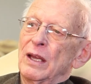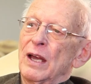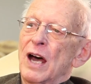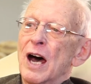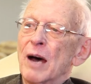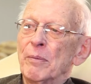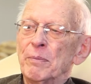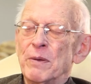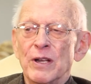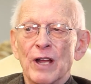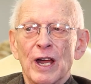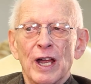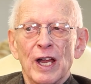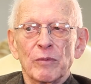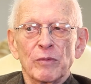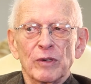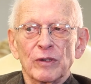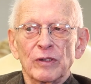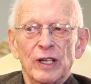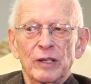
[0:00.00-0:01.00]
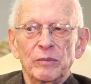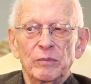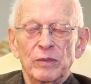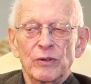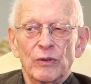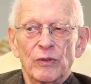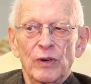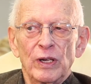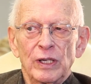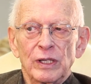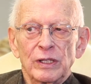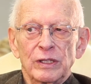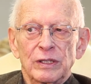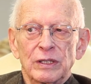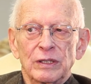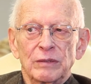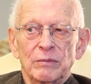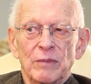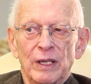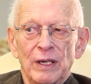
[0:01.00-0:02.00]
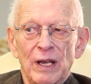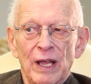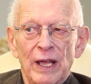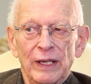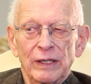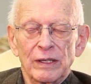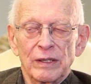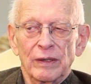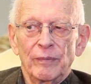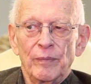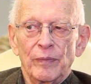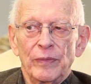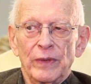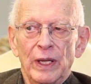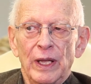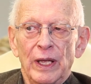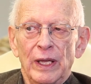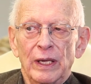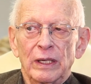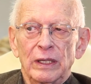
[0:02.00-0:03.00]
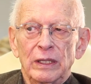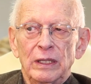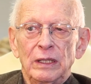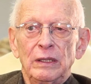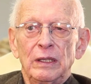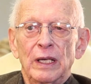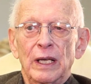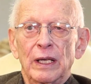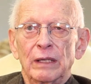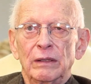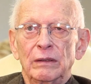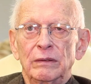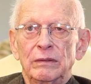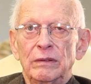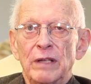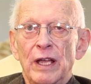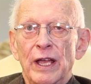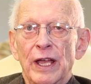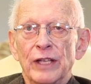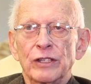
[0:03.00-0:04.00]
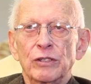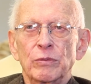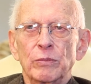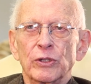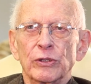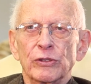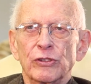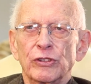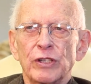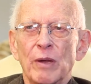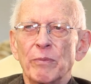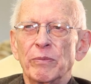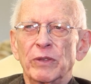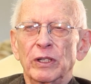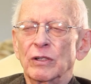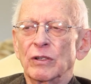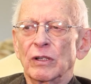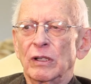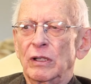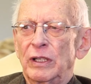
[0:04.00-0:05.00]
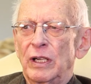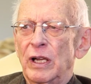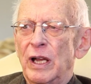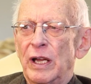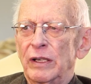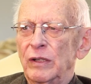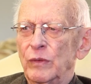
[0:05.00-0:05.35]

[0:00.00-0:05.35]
Oppenheimer had been raised in Manhattan, and he had asthma or something early on.